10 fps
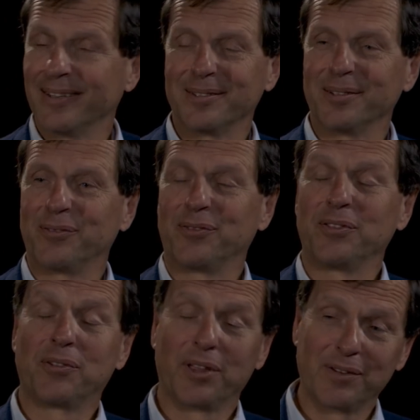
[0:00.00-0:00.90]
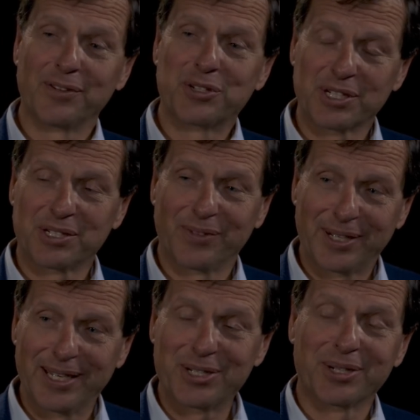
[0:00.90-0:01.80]
If you think of a
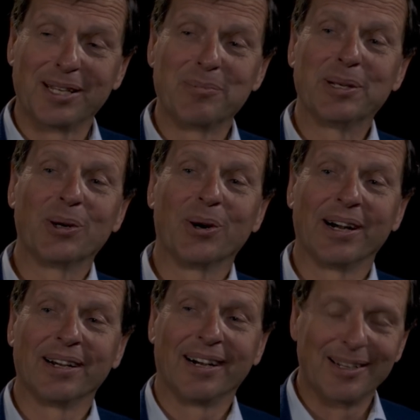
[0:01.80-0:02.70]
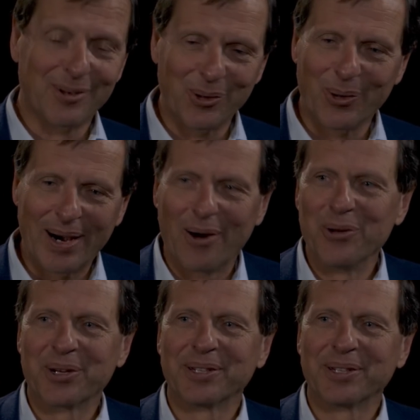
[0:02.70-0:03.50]
justification, let me know. I don't know how you could.